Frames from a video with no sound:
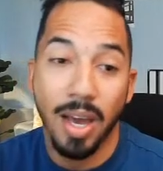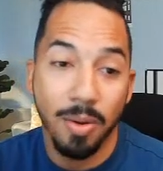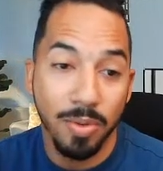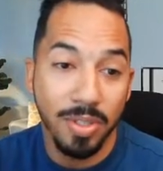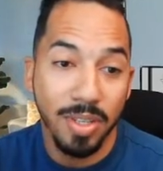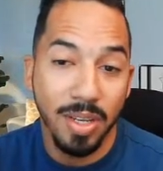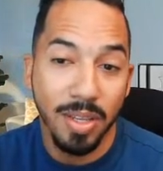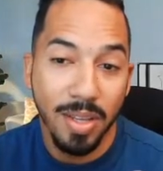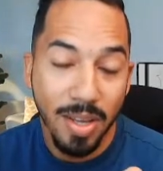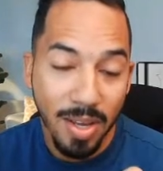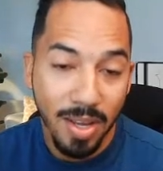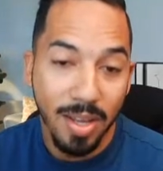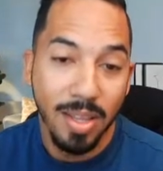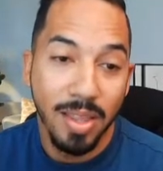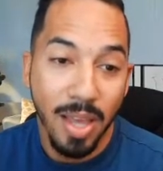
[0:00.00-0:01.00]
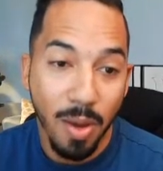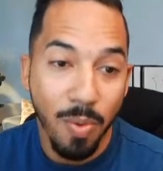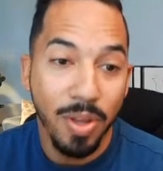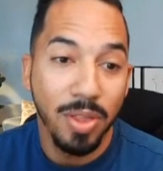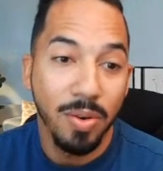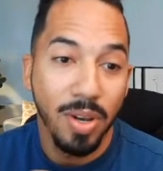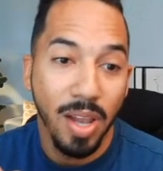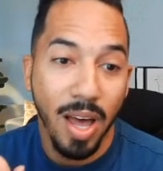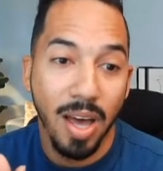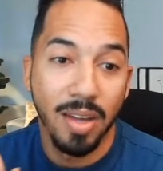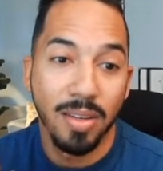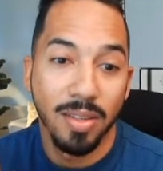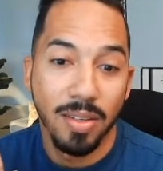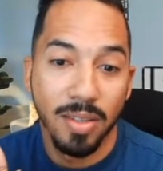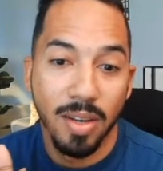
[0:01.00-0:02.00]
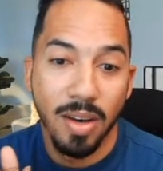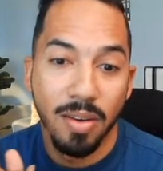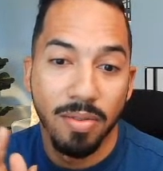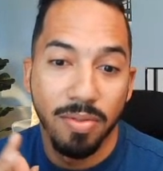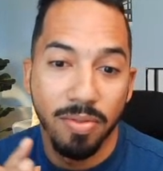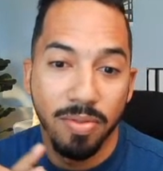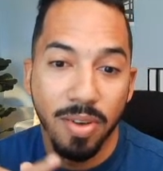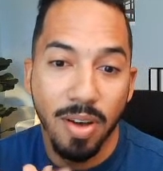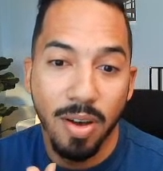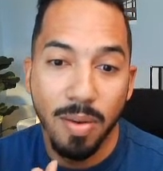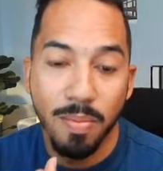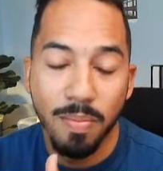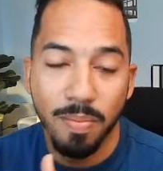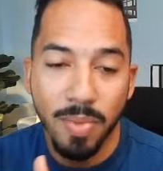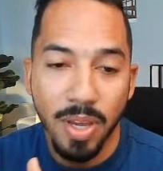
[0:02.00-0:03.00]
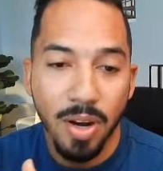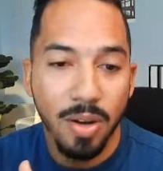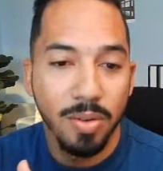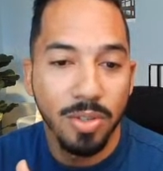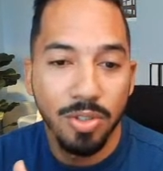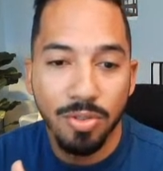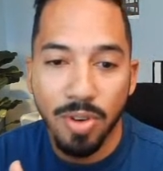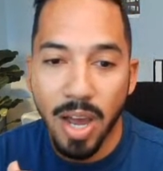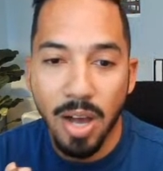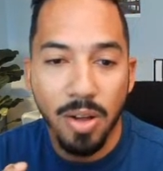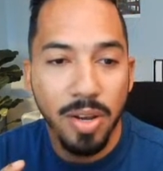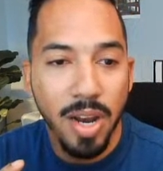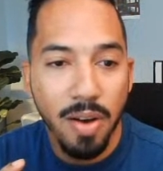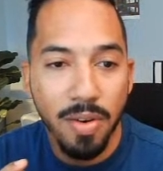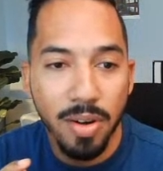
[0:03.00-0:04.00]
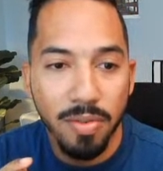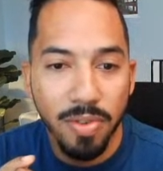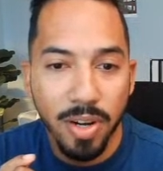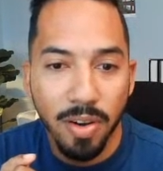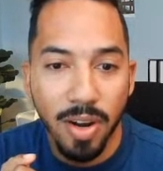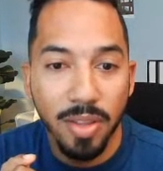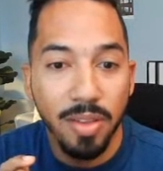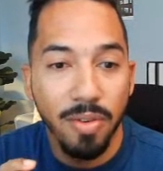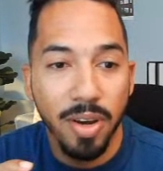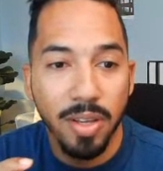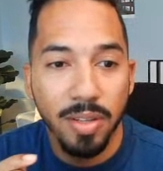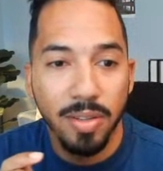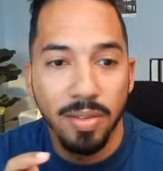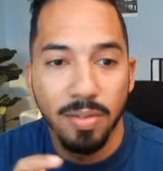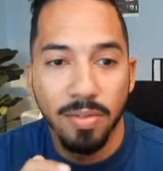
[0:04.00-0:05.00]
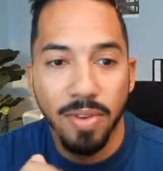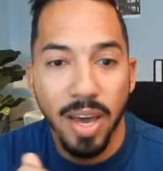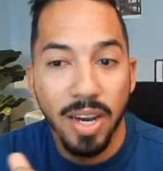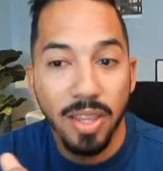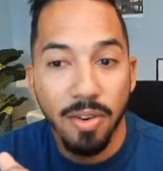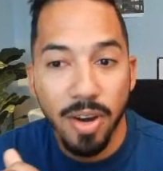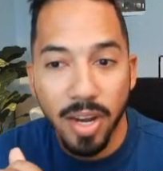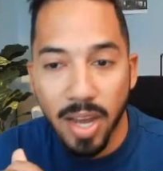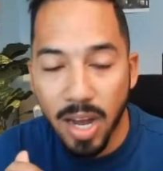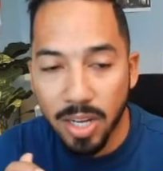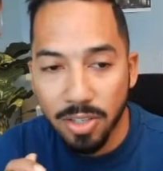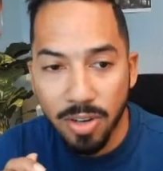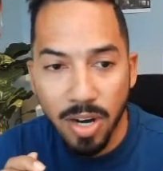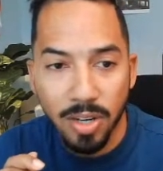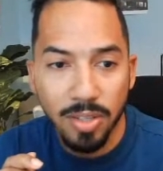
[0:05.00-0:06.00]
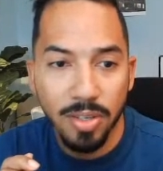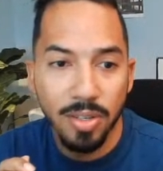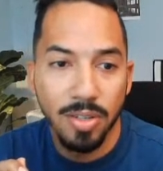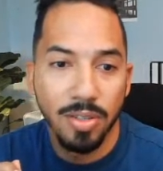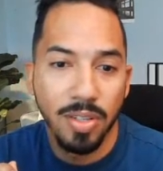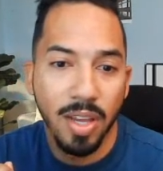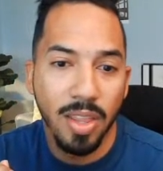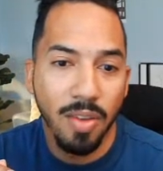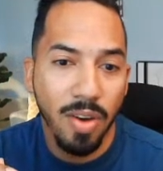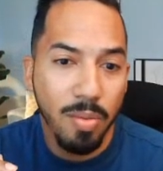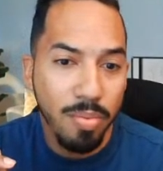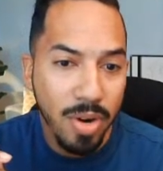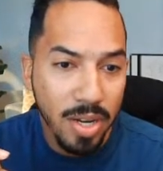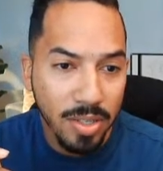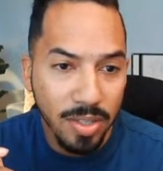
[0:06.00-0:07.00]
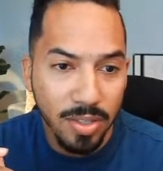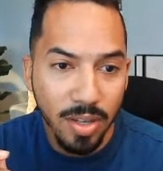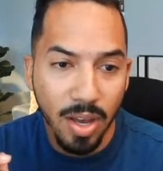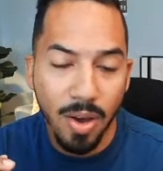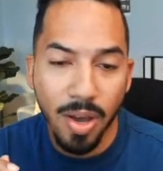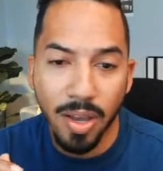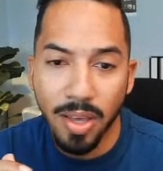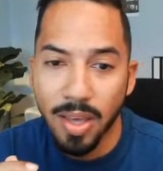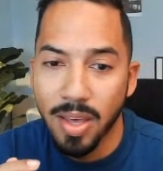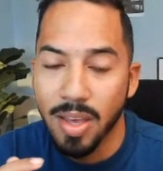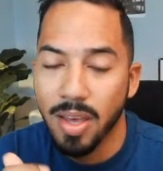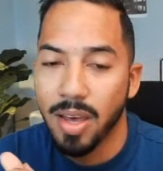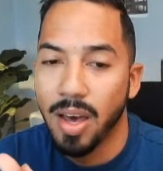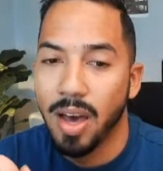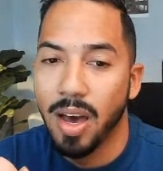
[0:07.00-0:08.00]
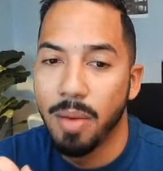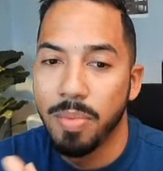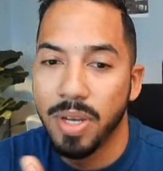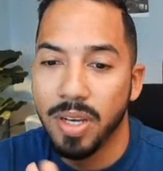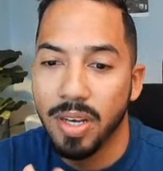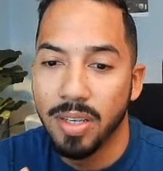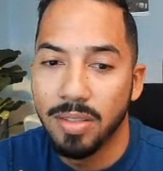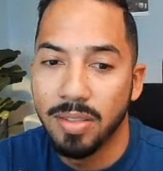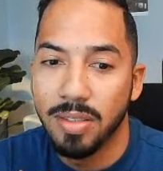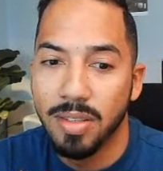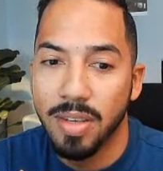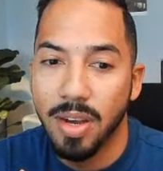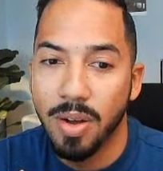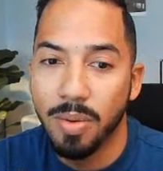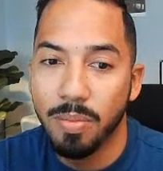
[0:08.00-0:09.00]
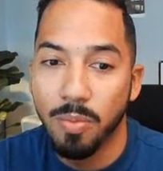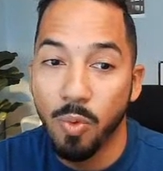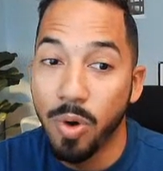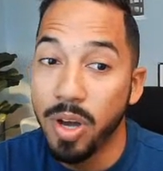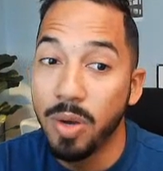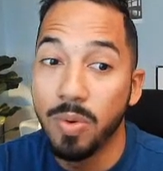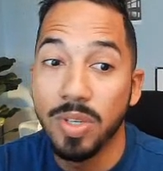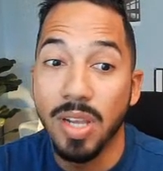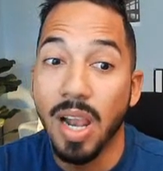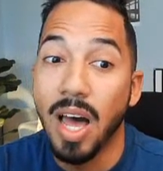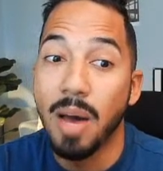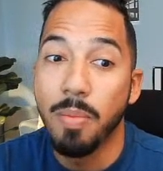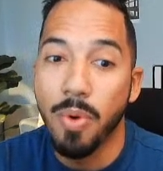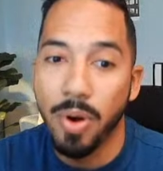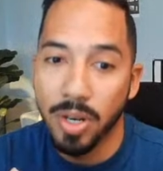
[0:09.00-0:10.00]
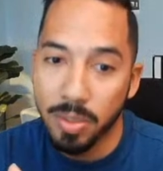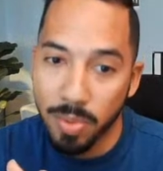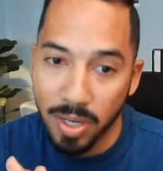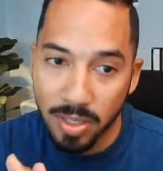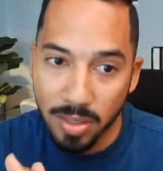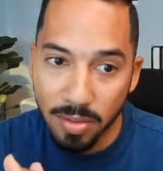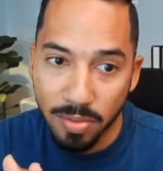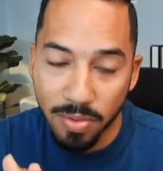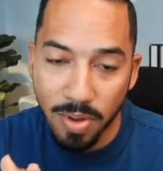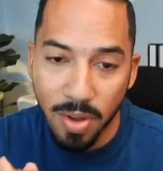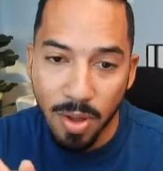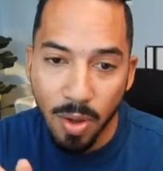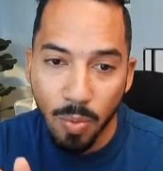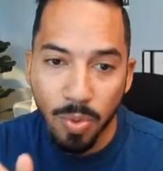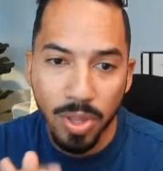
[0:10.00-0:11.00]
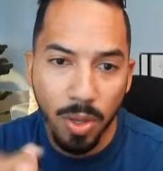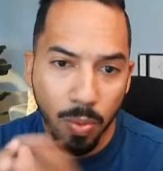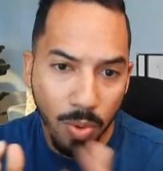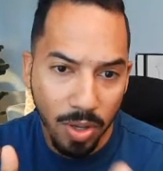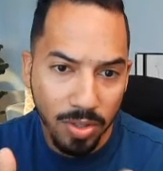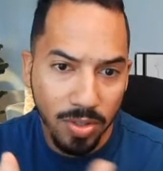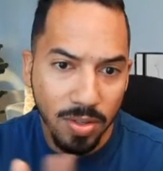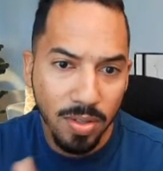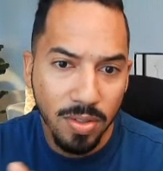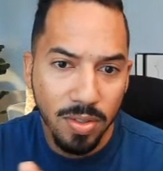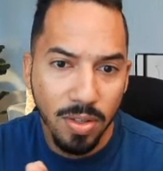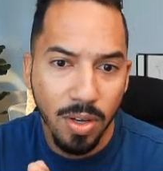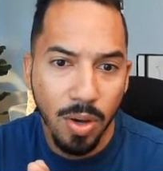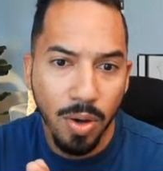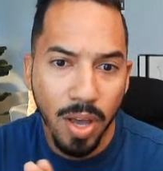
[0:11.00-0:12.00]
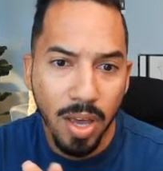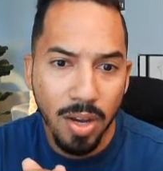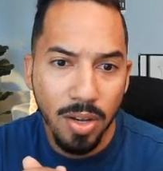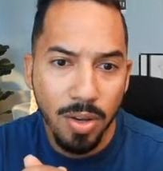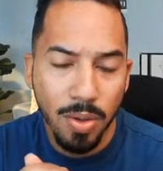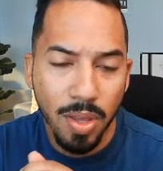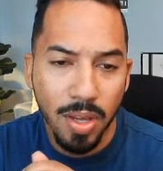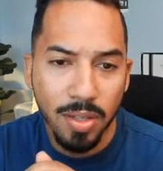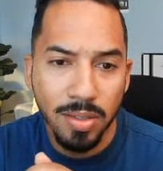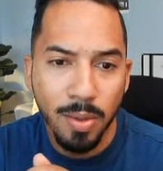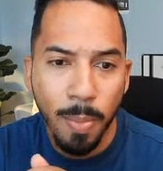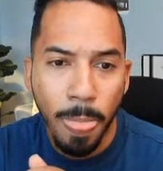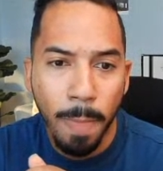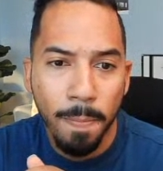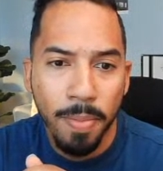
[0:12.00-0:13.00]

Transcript: I would say they went through a lot of, trial and error to figure out finding the right contractors, getting the right prices going, because, wood was a lot more expensive when they went to go ahead and do this.